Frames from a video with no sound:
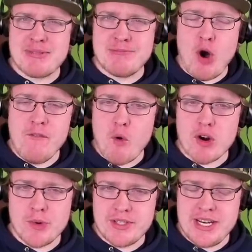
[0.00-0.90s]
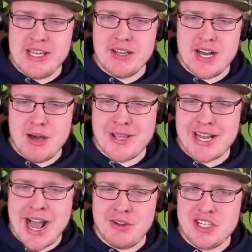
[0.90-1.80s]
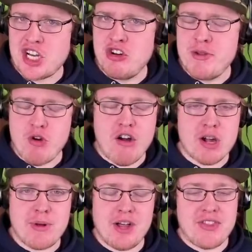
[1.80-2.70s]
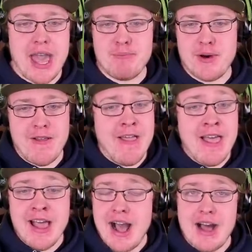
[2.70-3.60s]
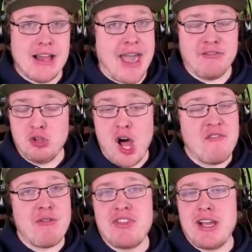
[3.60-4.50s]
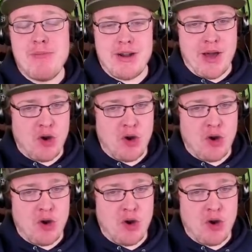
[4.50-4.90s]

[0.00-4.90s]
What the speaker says: small forward, wasn't he? In college. I could be wrong about that, but love everything about him. I